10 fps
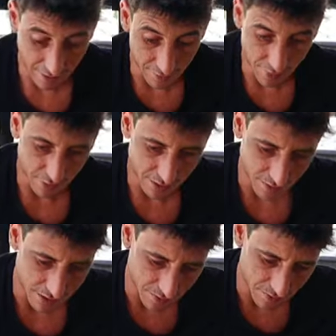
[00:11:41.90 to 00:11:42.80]
I don't know what
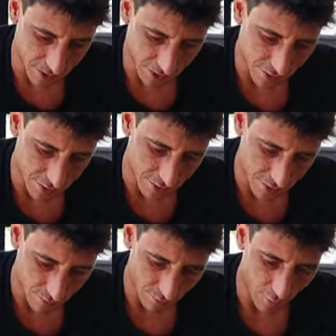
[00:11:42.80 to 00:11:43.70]
thumbnail I'm gonna use, you
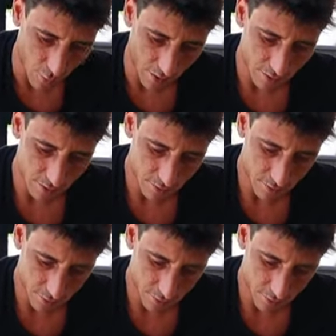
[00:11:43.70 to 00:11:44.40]
know. Four.